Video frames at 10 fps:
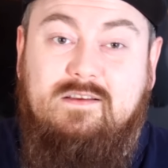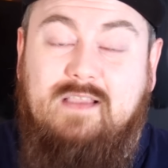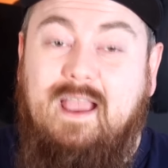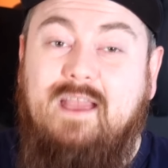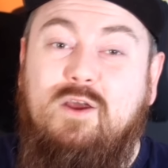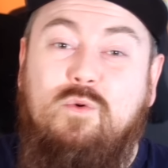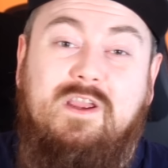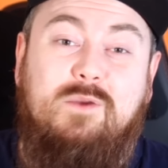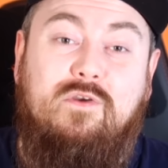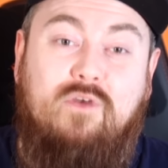getting
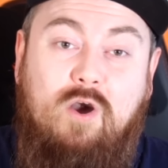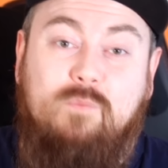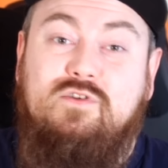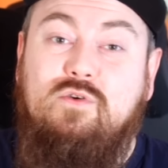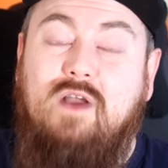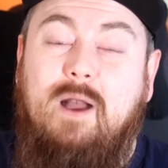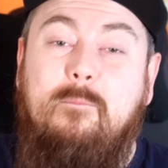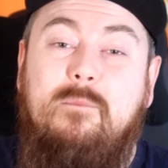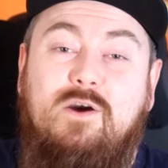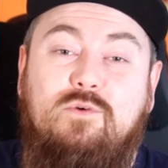away with up to a
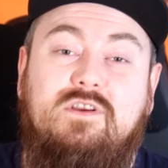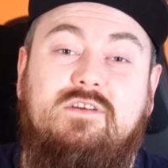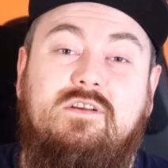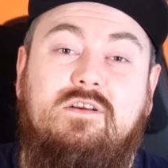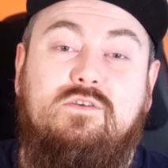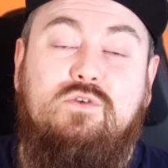million